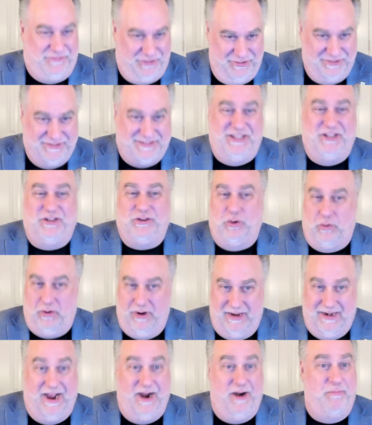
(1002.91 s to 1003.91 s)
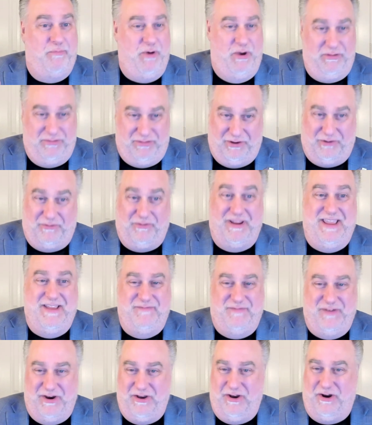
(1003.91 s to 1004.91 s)
You see, Gloria and I are both agreeing
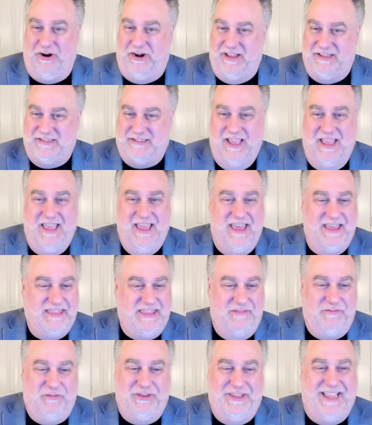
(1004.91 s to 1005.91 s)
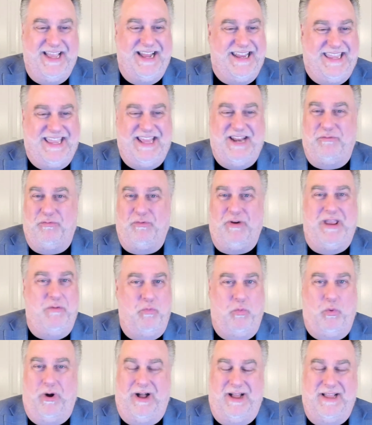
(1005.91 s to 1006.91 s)
very hard. They've only got to get it right
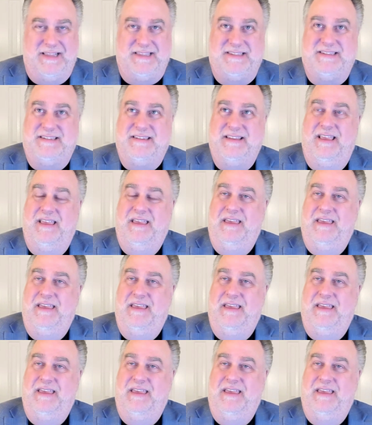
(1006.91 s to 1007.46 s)
once.